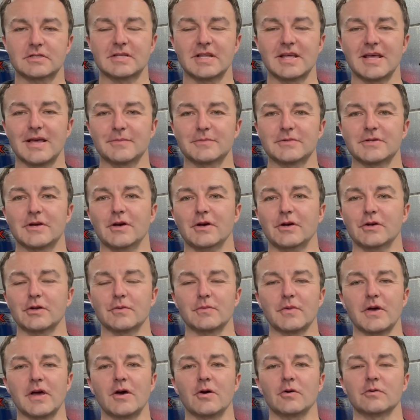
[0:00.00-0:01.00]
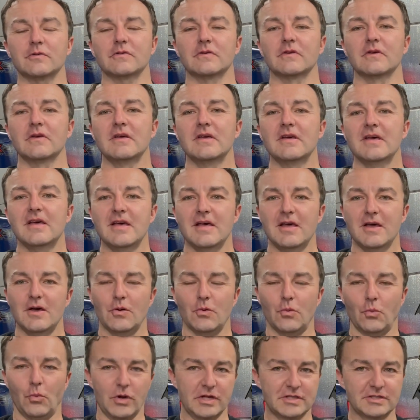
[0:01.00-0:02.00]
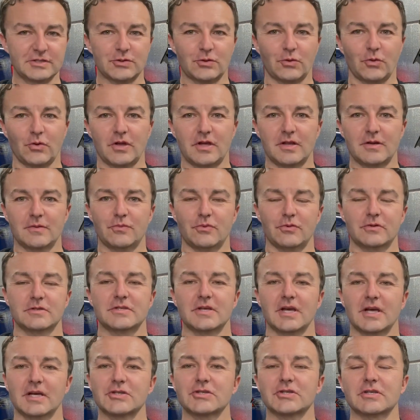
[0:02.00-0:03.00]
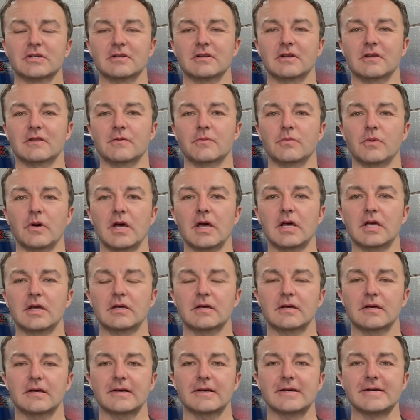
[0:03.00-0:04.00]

Today I'm talking about windscreen protection on the bike.